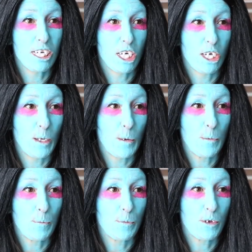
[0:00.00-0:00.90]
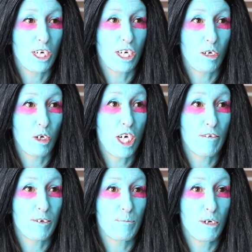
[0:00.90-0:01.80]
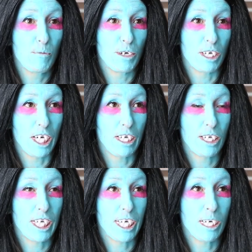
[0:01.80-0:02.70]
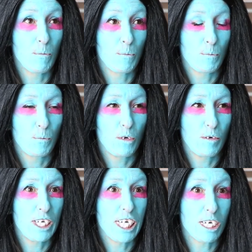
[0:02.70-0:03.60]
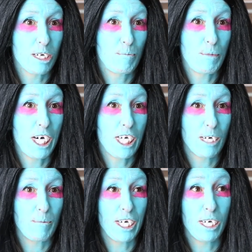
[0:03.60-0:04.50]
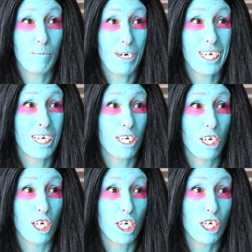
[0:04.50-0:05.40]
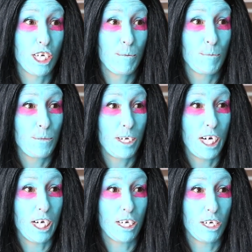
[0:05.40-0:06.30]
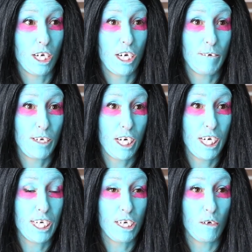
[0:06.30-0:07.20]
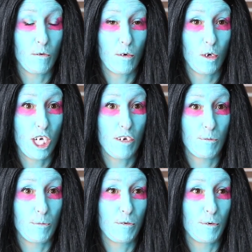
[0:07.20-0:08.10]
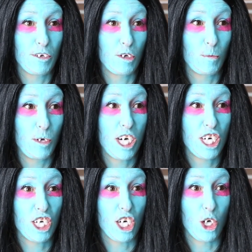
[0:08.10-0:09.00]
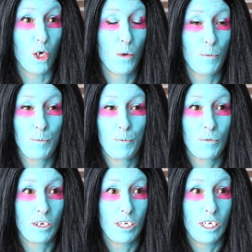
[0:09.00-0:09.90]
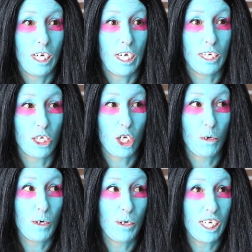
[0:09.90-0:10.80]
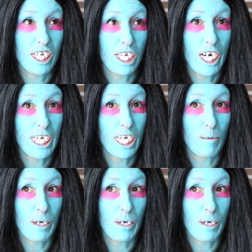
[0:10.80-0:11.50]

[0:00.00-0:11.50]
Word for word: Into the craft movement, and we're really inspired by the Mackintosh and other kinds of craft movement from Glasgow, and so we were excited